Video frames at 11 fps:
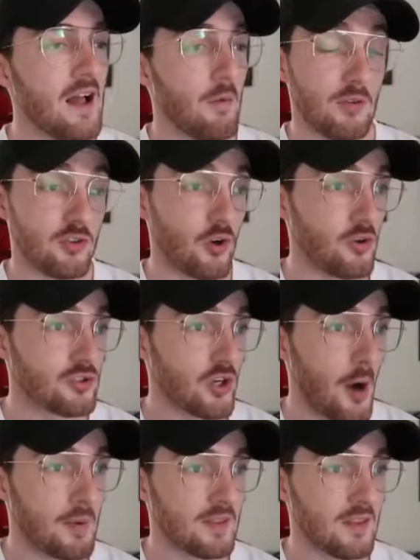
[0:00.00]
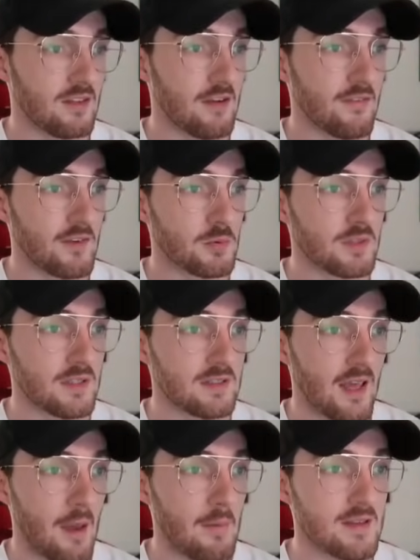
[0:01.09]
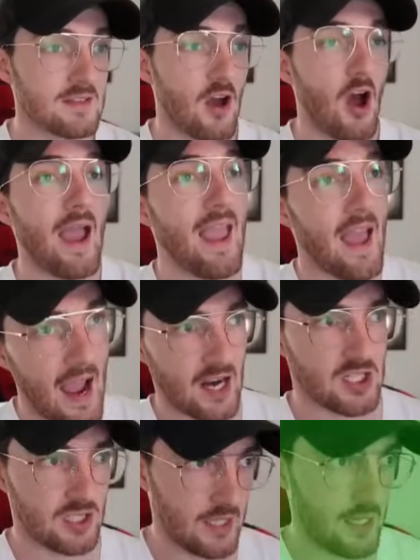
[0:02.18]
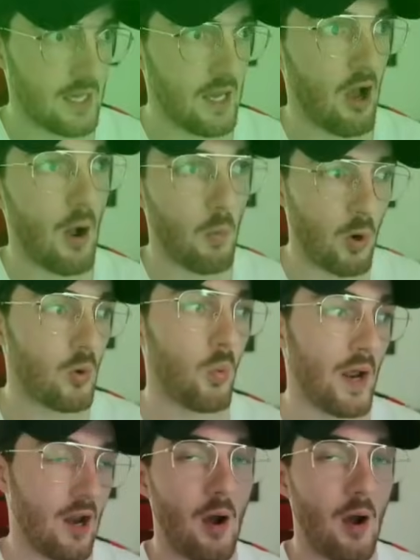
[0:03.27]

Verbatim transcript: with two sorry but the difference with this game is I actually I want to win.